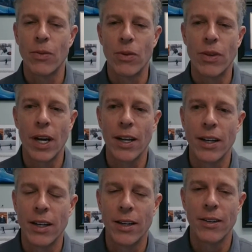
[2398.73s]
Uh,
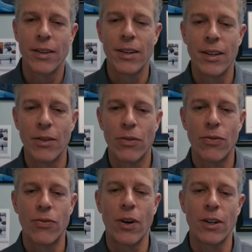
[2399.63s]
well, thanks,
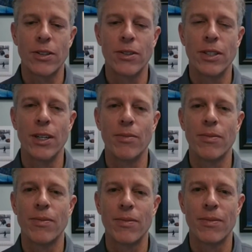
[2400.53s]
Mike. That was nice of
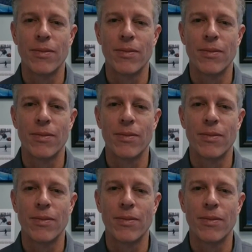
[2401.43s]
you.